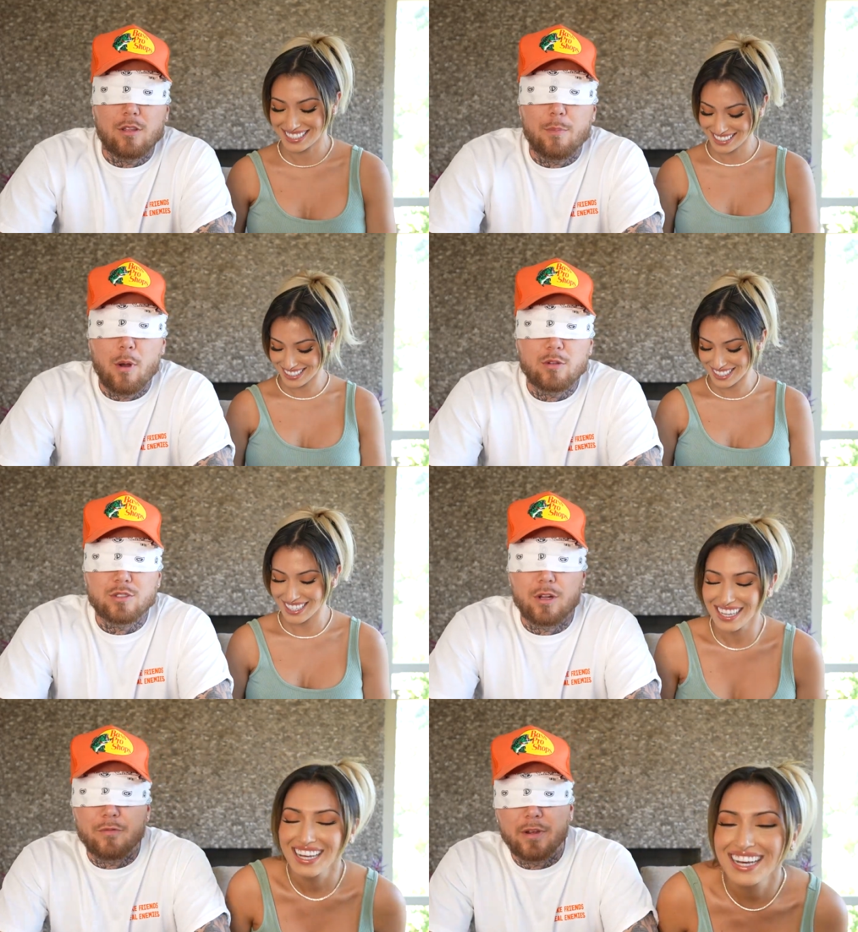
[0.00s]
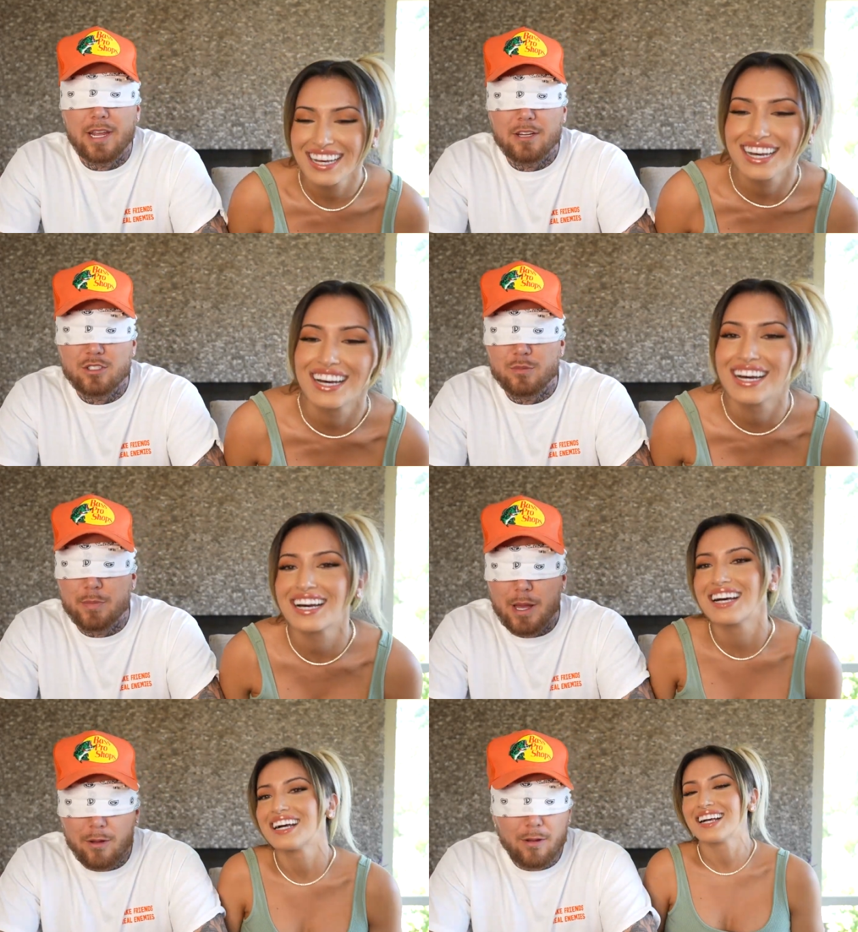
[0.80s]
Speaker 1: on the post notifications
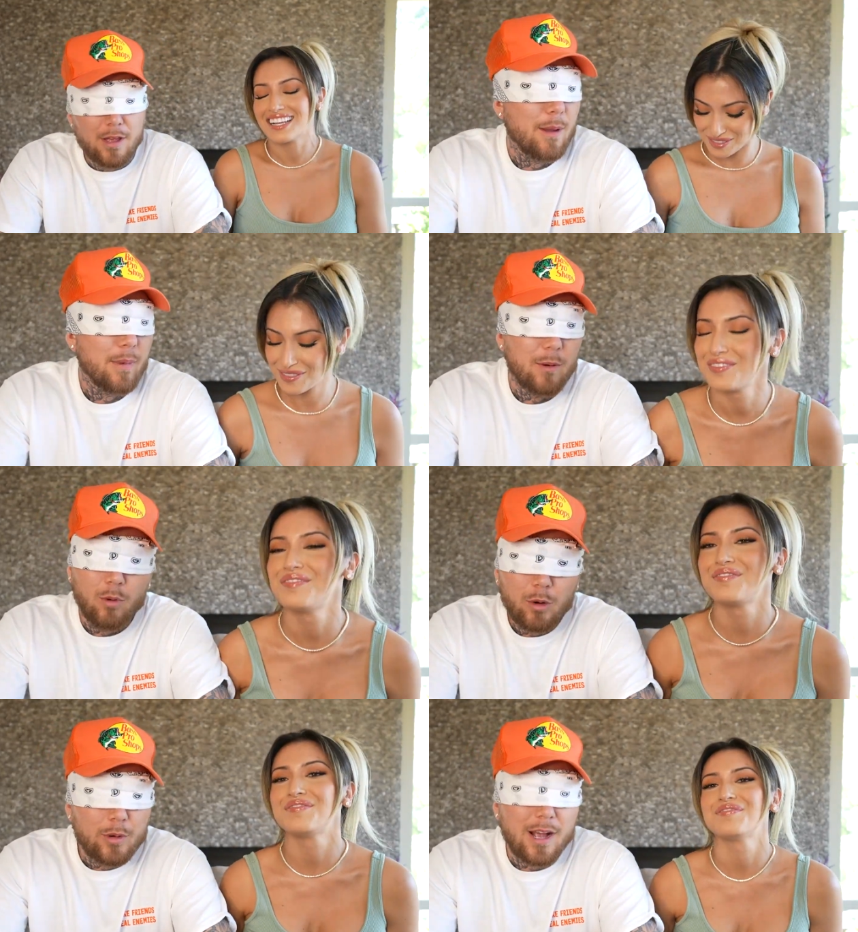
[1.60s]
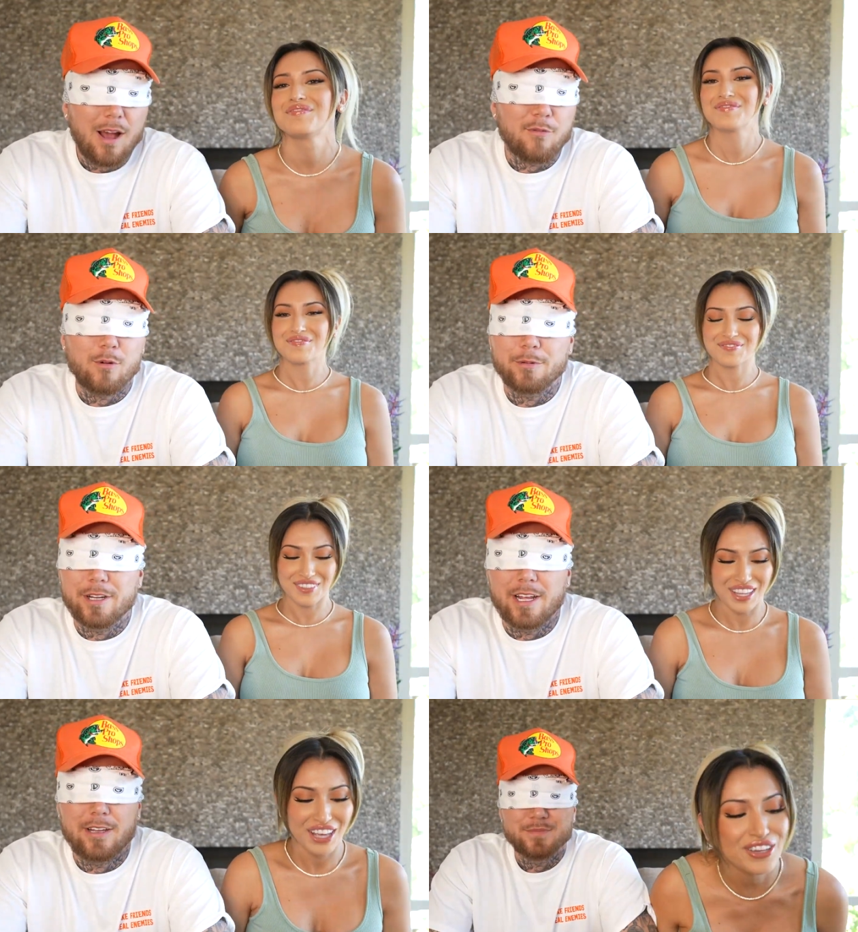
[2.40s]
bell.
Speaker 2: And babe, what do we got for him
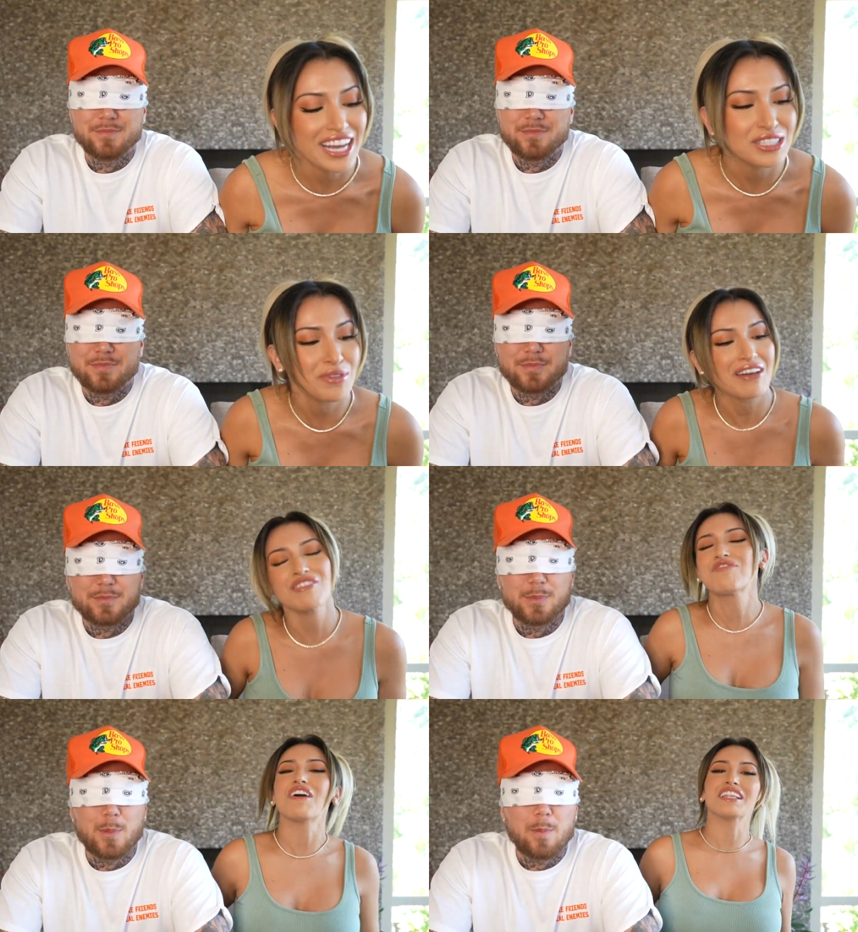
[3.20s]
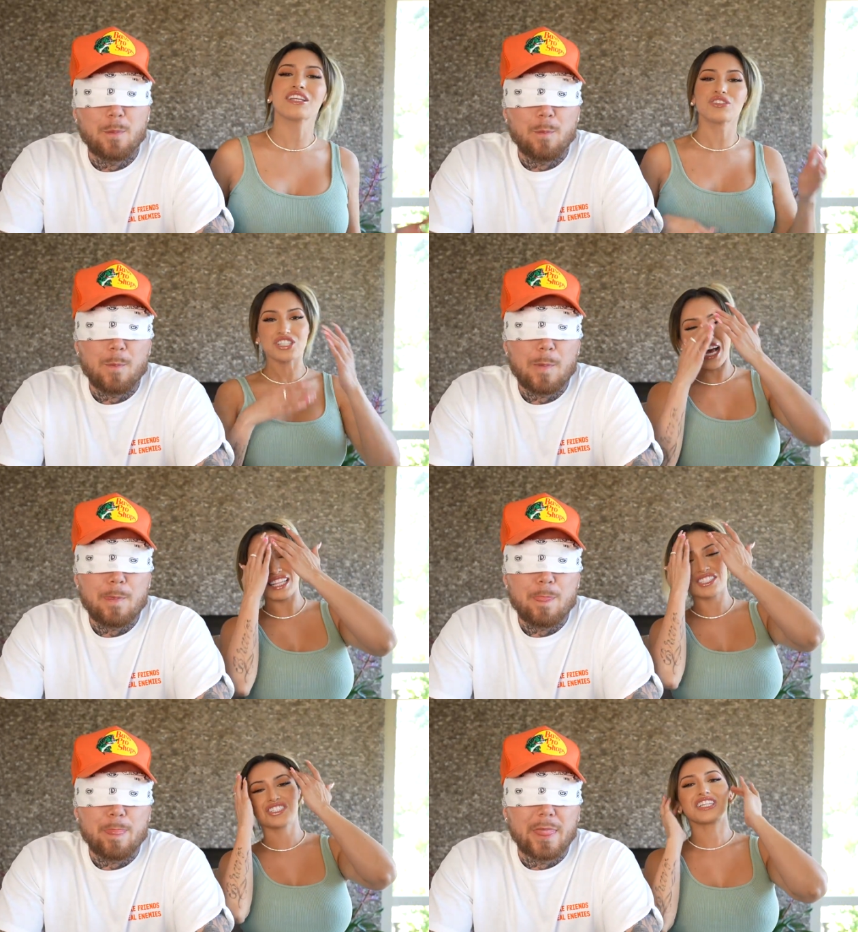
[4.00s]
today? You guys, we have a fun little
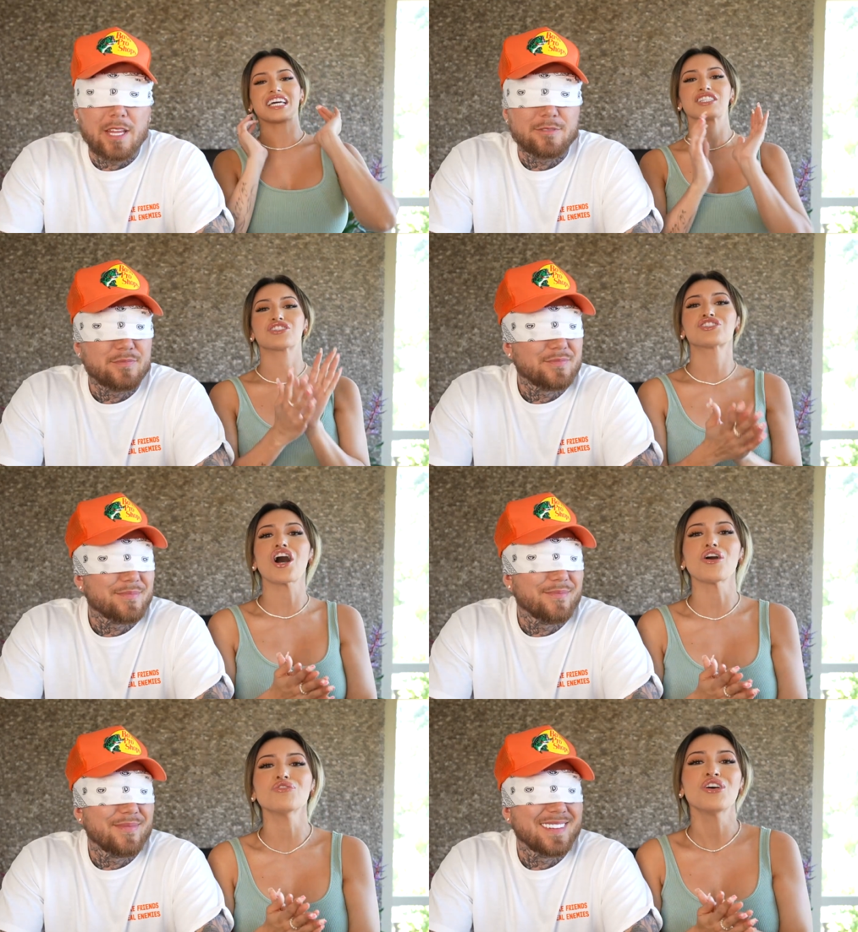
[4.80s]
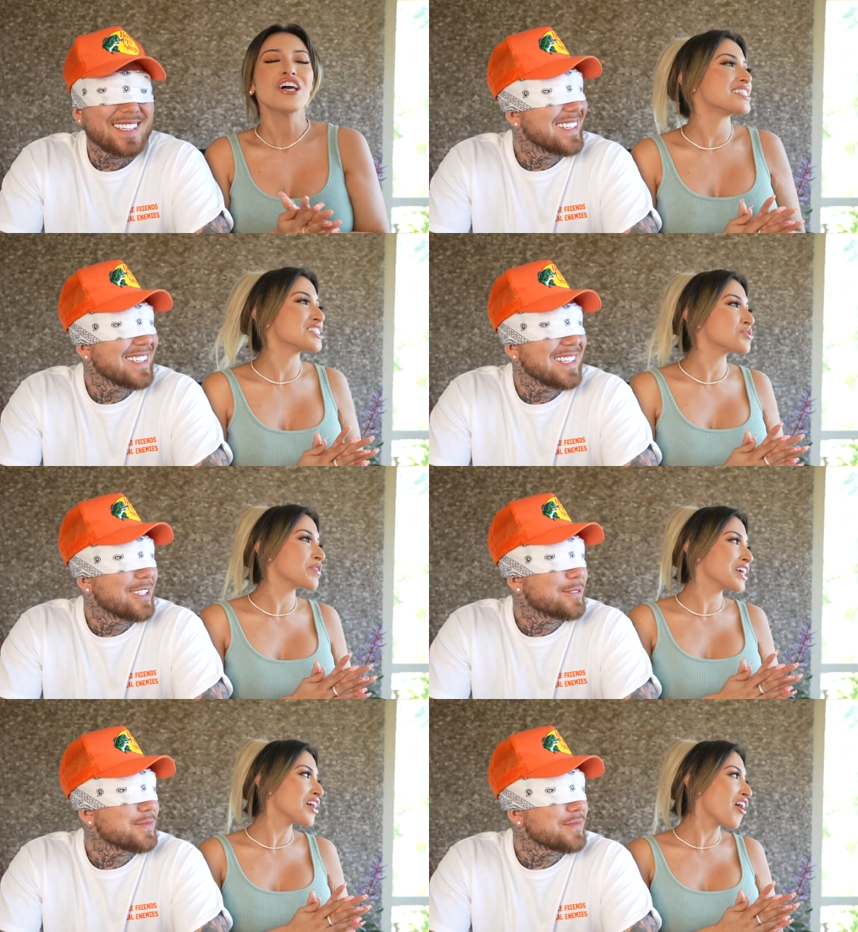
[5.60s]
challenge today. So, since
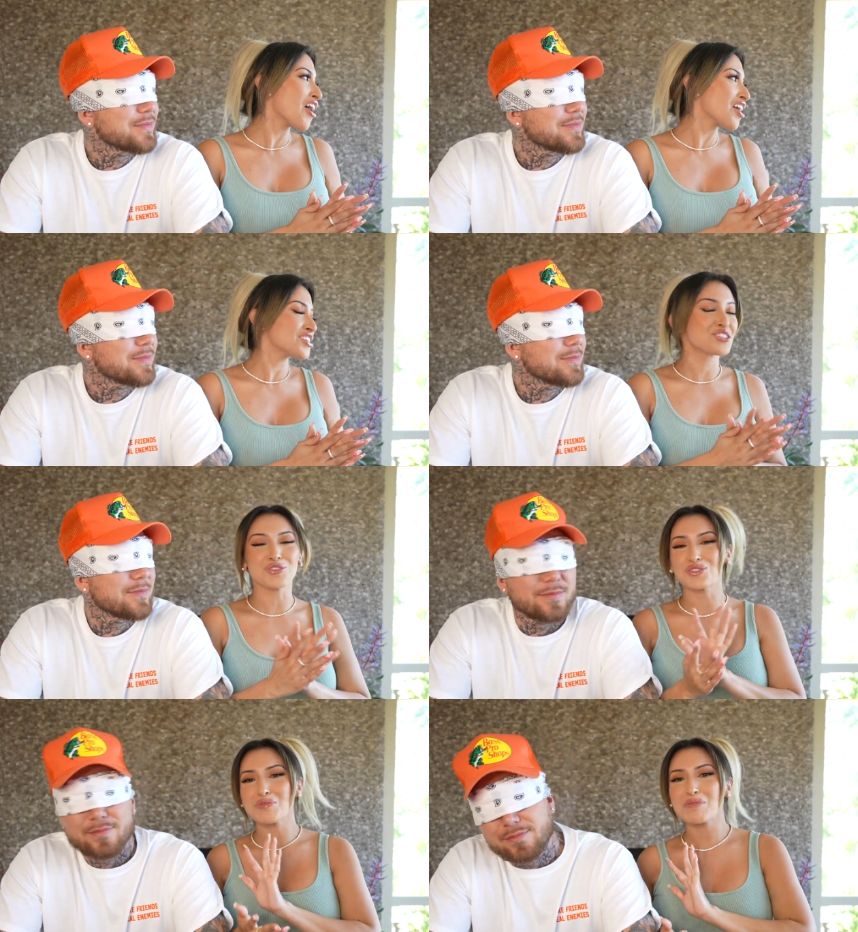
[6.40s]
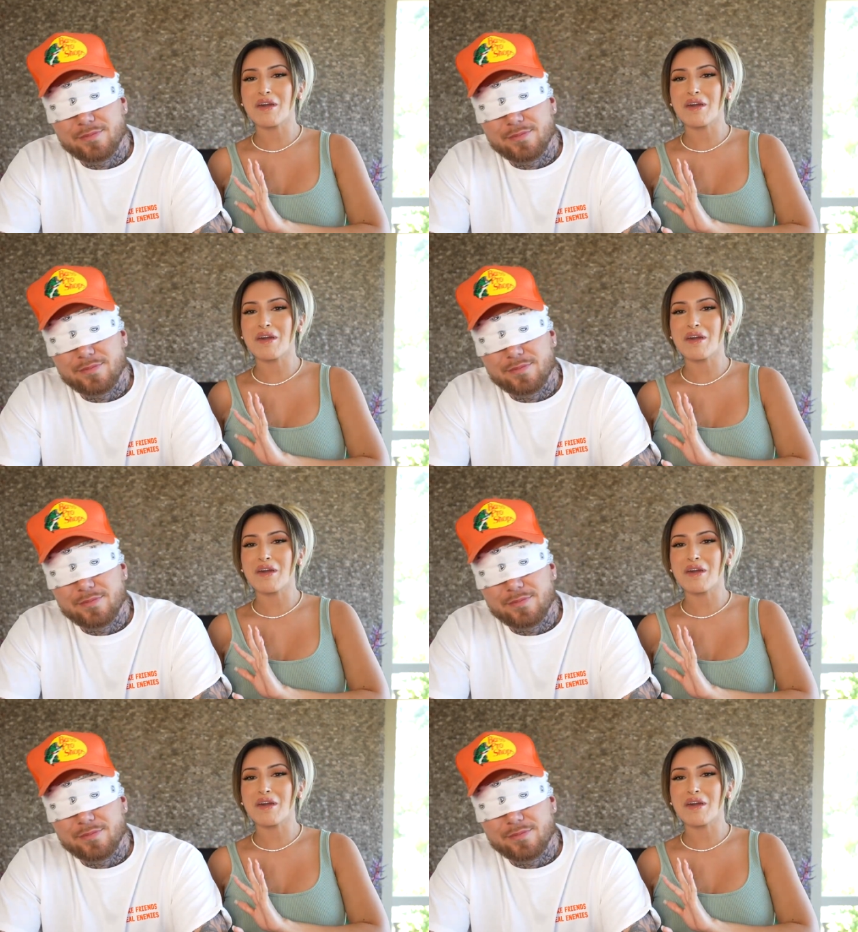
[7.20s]
we are soon to be